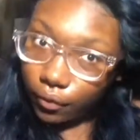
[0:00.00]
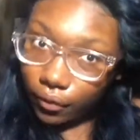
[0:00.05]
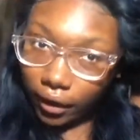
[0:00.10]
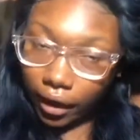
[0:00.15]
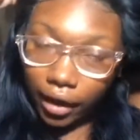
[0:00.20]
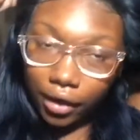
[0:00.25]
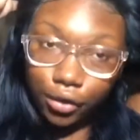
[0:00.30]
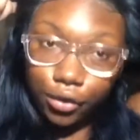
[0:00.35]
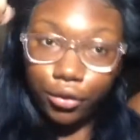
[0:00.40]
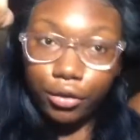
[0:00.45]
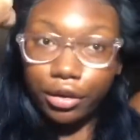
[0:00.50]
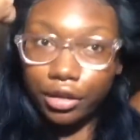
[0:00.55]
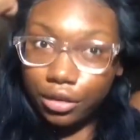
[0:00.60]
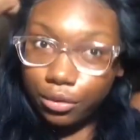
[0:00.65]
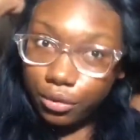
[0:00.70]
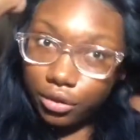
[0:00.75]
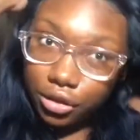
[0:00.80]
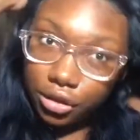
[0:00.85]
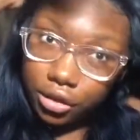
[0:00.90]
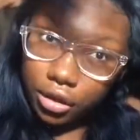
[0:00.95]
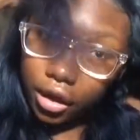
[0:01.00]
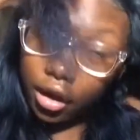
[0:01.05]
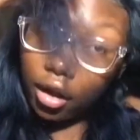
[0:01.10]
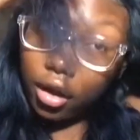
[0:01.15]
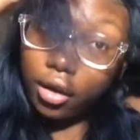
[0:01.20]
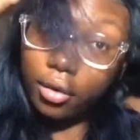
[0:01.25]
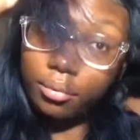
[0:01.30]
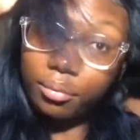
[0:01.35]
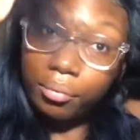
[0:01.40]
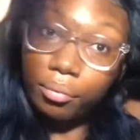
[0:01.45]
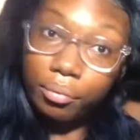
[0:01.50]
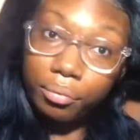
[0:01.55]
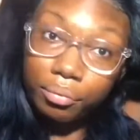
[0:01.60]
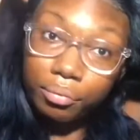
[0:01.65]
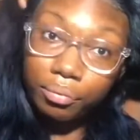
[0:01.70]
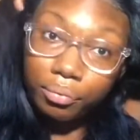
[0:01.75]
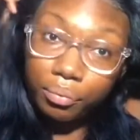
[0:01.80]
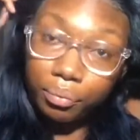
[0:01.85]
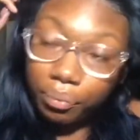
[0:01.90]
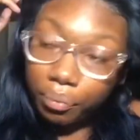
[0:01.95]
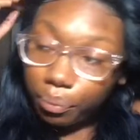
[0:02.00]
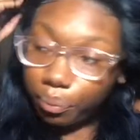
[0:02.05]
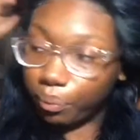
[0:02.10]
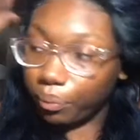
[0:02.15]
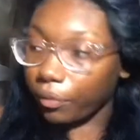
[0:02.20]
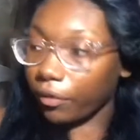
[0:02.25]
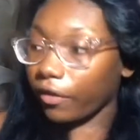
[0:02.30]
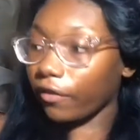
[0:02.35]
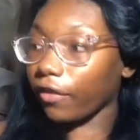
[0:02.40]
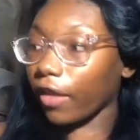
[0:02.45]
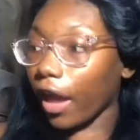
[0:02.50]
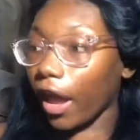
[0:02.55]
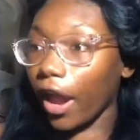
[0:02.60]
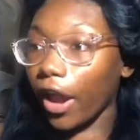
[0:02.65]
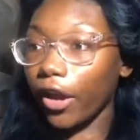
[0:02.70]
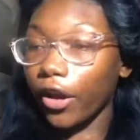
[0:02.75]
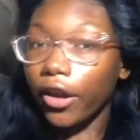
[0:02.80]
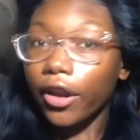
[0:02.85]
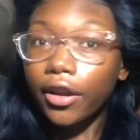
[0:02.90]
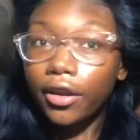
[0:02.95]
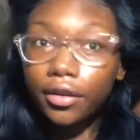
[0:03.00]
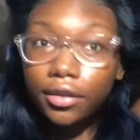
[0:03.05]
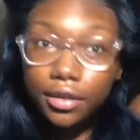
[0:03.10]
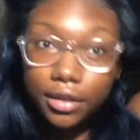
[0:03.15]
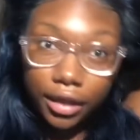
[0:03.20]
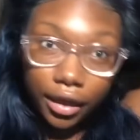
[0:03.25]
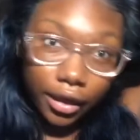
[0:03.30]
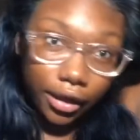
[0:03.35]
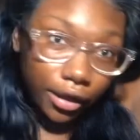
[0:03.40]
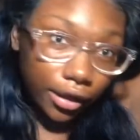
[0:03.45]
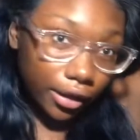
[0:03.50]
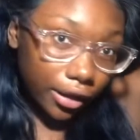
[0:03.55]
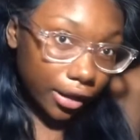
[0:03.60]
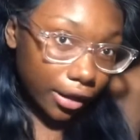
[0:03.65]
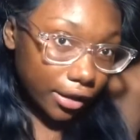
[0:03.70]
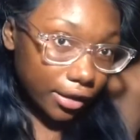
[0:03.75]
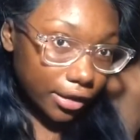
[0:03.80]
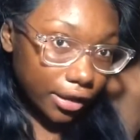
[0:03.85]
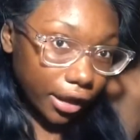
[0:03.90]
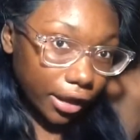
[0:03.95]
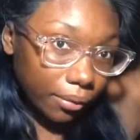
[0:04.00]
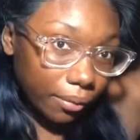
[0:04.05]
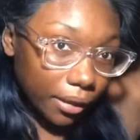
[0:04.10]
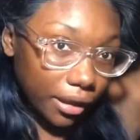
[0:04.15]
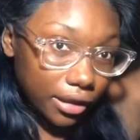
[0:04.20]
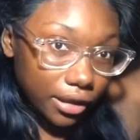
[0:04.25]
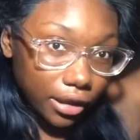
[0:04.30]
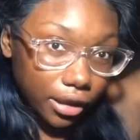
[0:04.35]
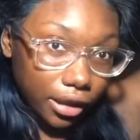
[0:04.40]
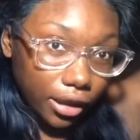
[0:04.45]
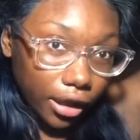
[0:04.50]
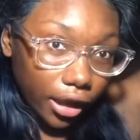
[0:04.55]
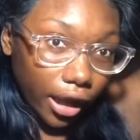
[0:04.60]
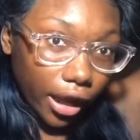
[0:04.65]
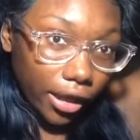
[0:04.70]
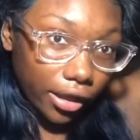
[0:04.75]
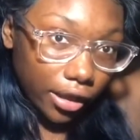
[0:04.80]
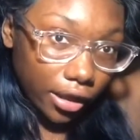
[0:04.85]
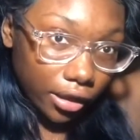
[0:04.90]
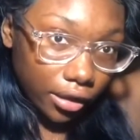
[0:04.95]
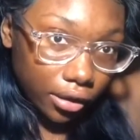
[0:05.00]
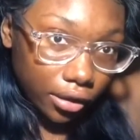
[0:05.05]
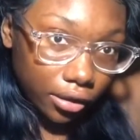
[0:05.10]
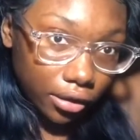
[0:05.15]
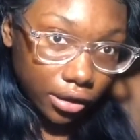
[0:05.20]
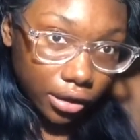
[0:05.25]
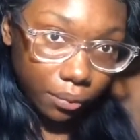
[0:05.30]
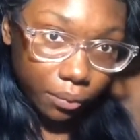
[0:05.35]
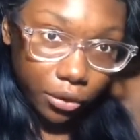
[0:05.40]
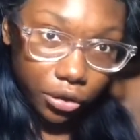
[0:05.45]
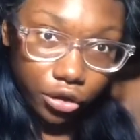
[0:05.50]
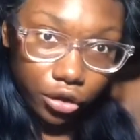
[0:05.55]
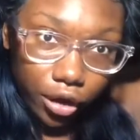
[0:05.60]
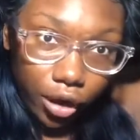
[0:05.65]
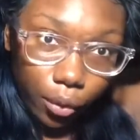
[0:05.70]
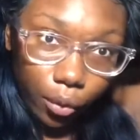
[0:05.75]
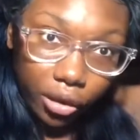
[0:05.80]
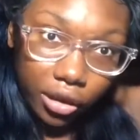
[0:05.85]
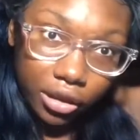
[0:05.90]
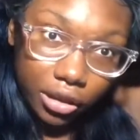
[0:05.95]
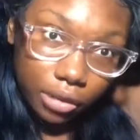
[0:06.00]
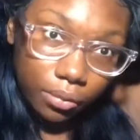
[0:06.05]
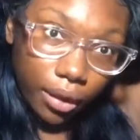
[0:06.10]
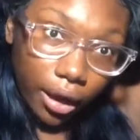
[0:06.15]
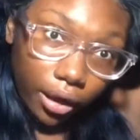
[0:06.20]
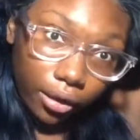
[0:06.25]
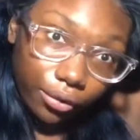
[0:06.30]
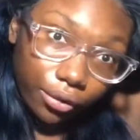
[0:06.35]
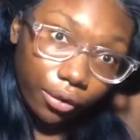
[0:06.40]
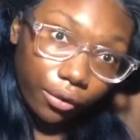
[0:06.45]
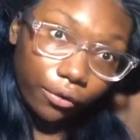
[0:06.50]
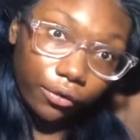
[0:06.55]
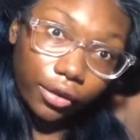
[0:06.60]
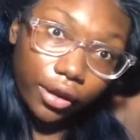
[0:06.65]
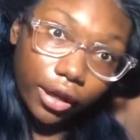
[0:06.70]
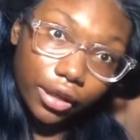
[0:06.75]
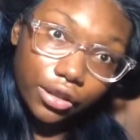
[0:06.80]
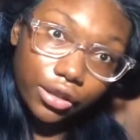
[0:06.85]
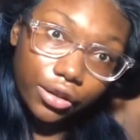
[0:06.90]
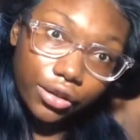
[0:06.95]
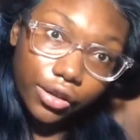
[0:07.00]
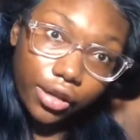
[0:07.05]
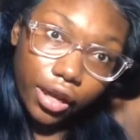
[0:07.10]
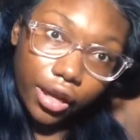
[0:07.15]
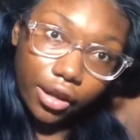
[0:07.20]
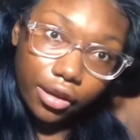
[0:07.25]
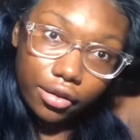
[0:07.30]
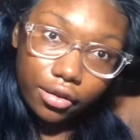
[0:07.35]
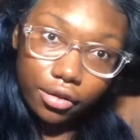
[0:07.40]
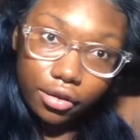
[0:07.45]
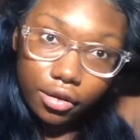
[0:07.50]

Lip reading: That noise was the flat iron saying it's like basically at the temperature I want it to be. I don't know if you guys heard that.